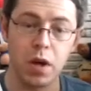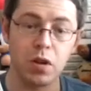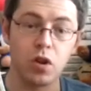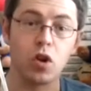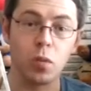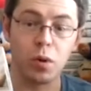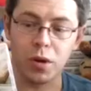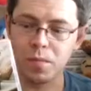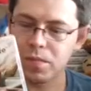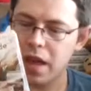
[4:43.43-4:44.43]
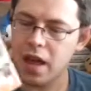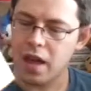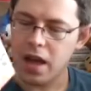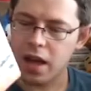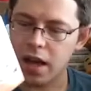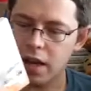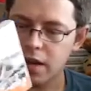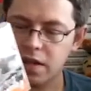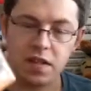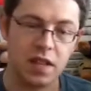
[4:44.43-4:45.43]
Better than a cookbook.
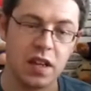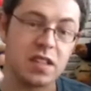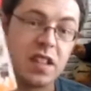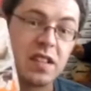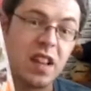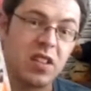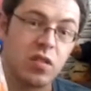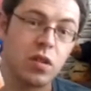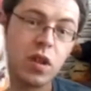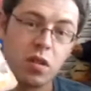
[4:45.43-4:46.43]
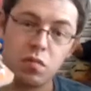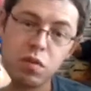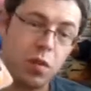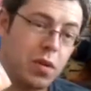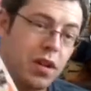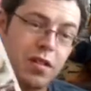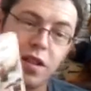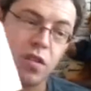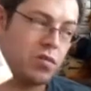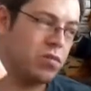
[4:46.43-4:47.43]
And as I said, it's Nintendo. Probably
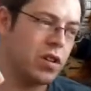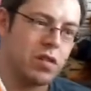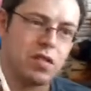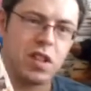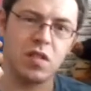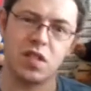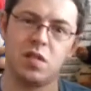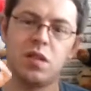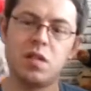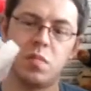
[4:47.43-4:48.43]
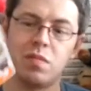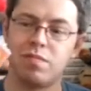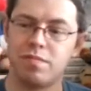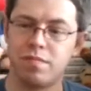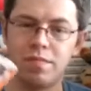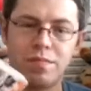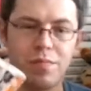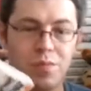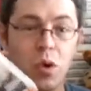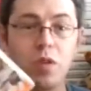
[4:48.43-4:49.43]
20 years time these things will be
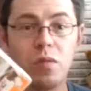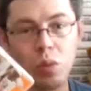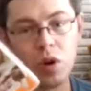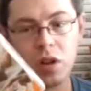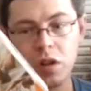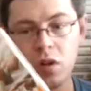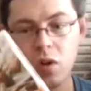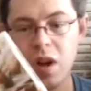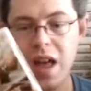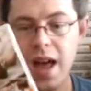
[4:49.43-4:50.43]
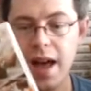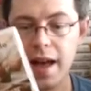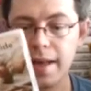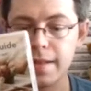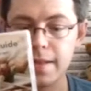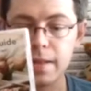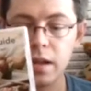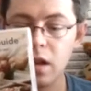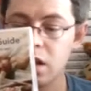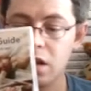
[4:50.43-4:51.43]
going for more than €1. And
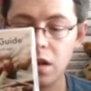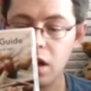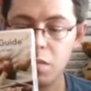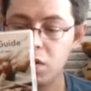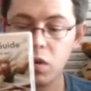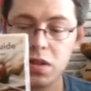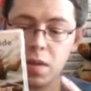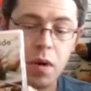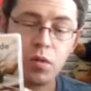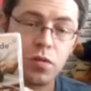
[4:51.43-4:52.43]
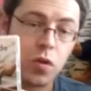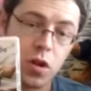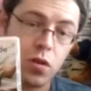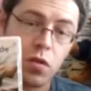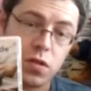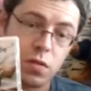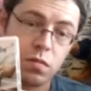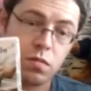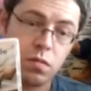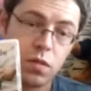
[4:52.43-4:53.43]
I mean, when this came out, it was €40
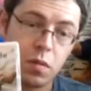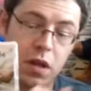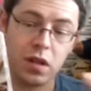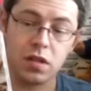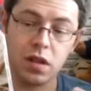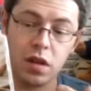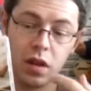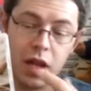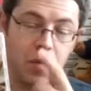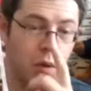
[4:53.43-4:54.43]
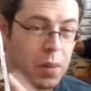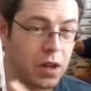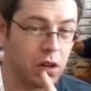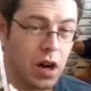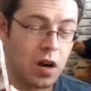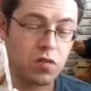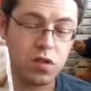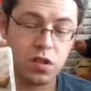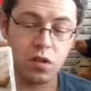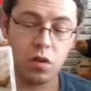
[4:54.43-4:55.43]
because it came on a bigger
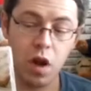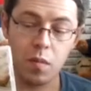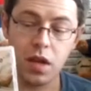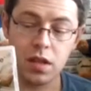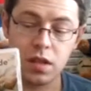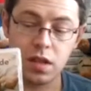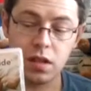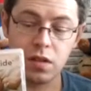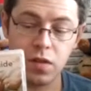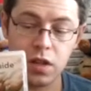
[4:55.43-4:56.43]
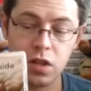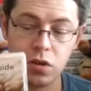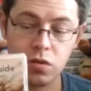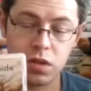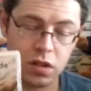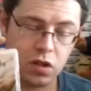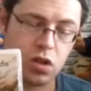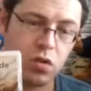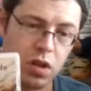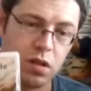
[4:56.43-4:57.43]
cartridge to accommodate the videos, because they
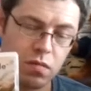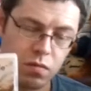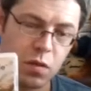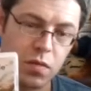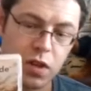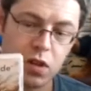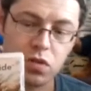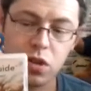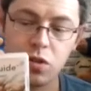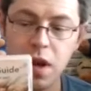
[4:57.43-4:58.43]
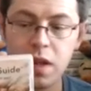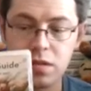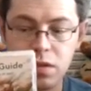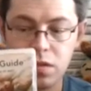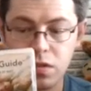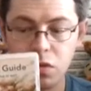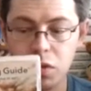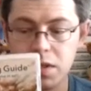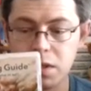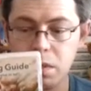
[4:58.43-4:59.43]
show you some videos too, and the
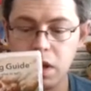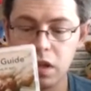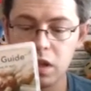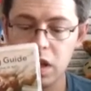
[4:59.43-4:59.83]
voice.